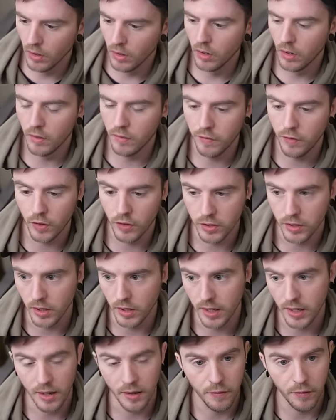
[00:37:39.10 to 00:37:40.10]
Unfortunately, I
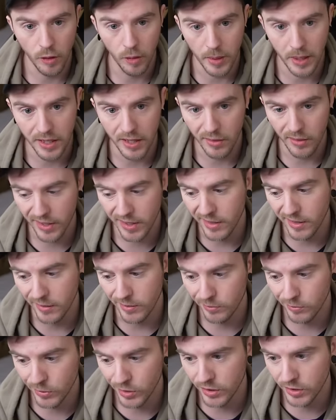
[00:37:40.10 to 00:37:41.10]
get 4-bet down here,
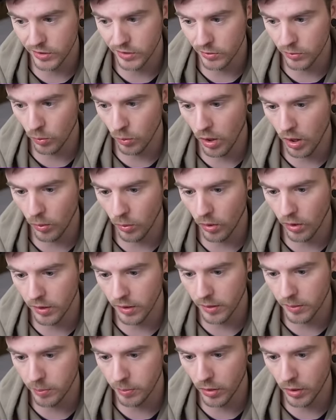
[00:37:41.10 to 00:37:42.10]
which isn't what I wanted,
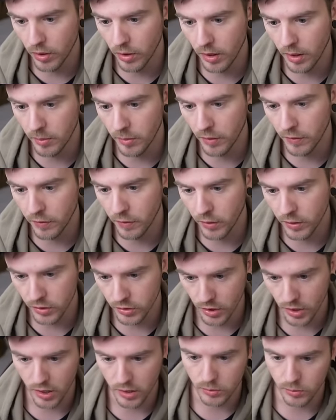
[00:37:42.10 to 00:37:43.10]
but I'm not folding
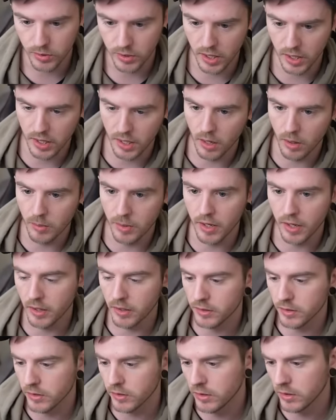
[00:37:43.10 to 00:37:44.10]
jacks. We take it down with the
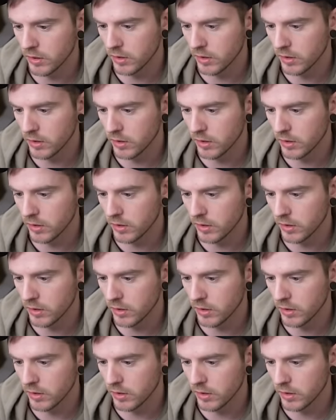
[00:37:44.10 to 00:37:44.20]
aces.